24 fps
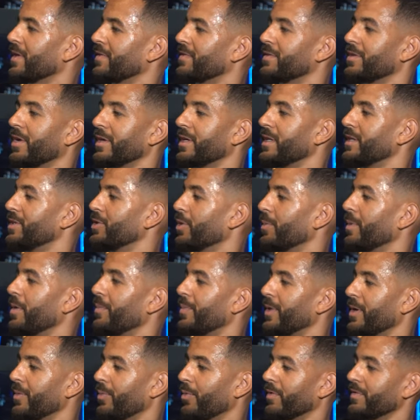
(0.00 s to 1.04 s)
I've studied so many
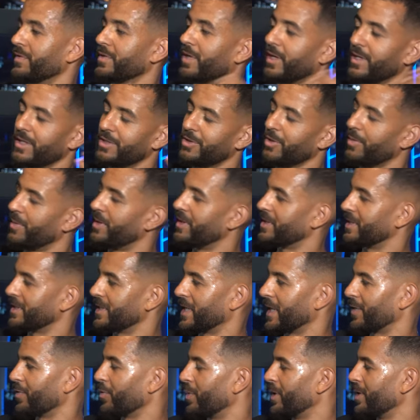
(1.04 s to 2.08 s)
people. I've studied so many
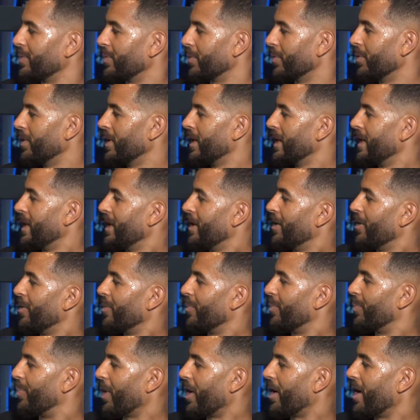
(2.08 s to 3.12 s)
successful people,
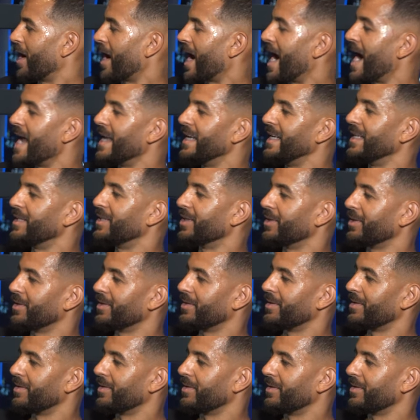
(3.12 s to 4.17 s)
but I need to